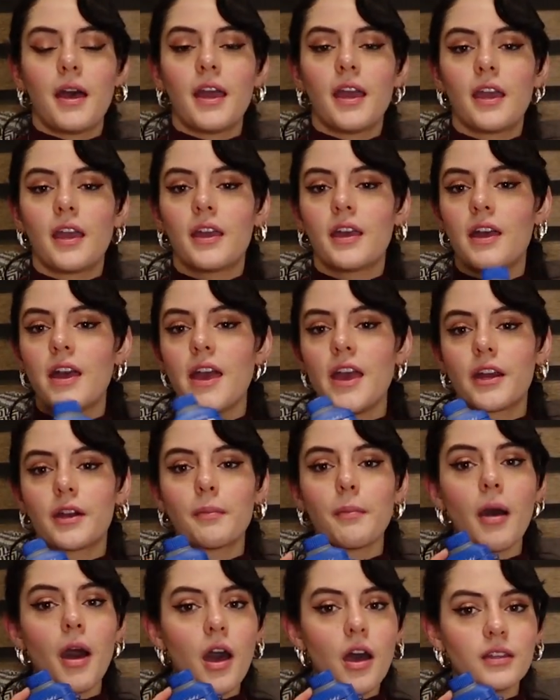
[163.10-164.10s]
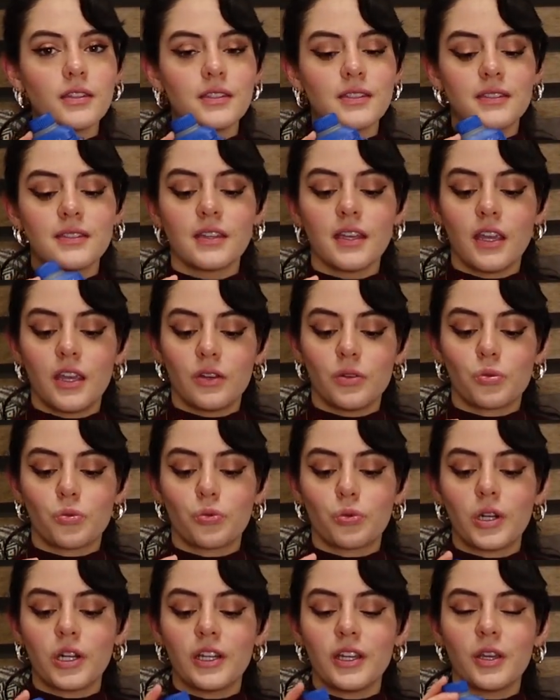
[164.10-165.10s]
my AirPods in
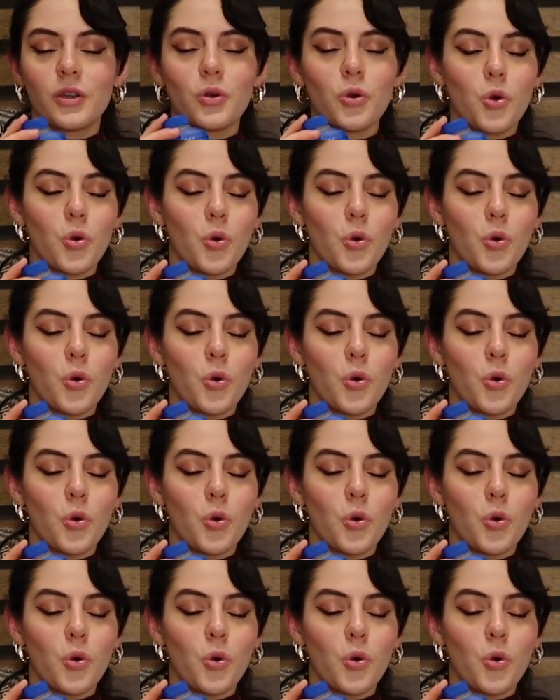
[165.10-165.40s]
really